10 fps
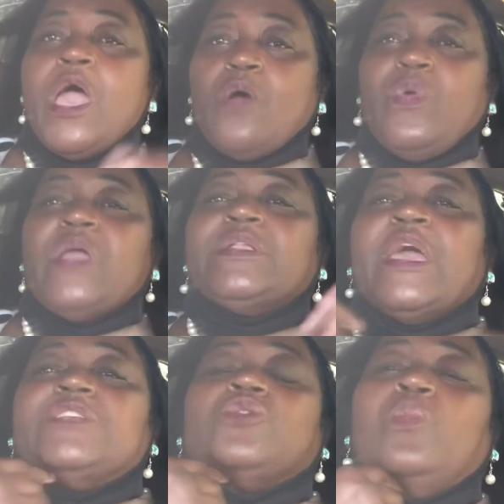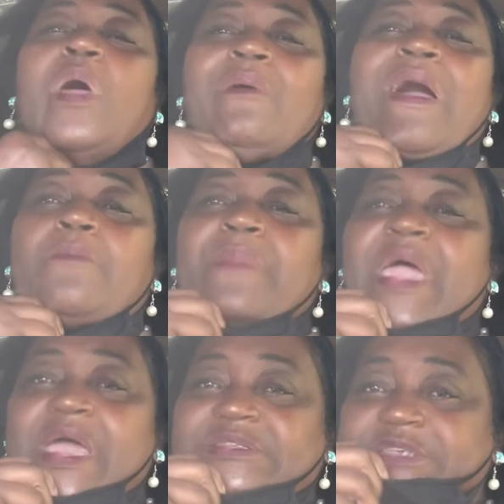And we need to wear our
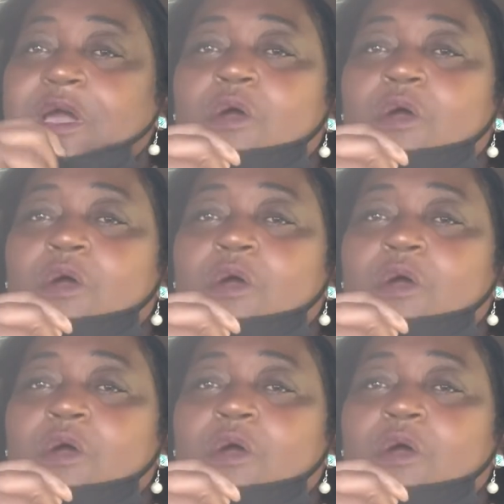masks.